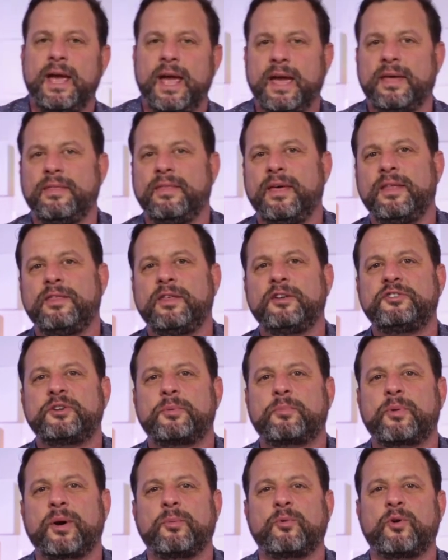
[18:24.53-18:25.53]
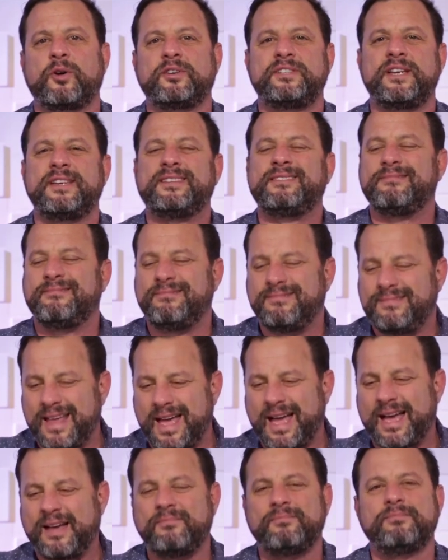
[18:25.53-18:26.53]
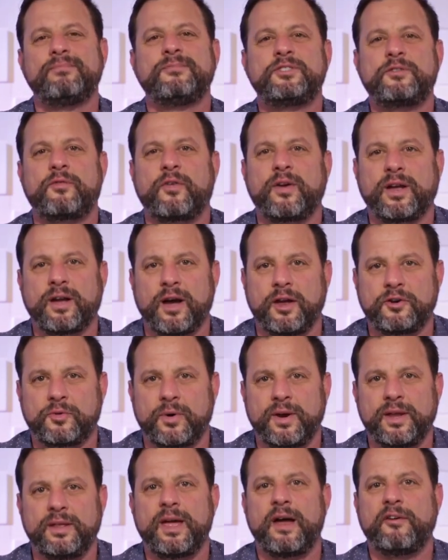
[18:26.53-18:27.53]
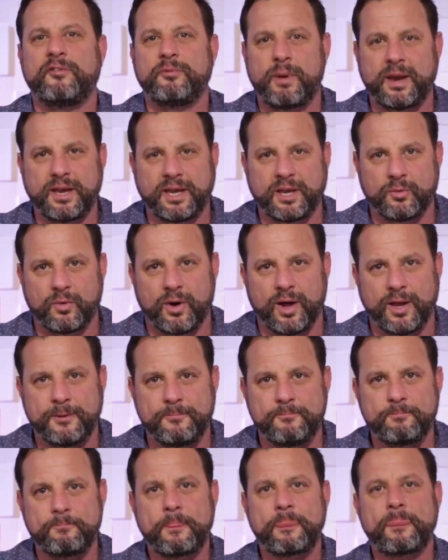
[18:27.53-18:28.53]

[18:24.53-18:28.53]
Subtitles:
And then the Supreme Court says, nah, it's a free country, everybody can run.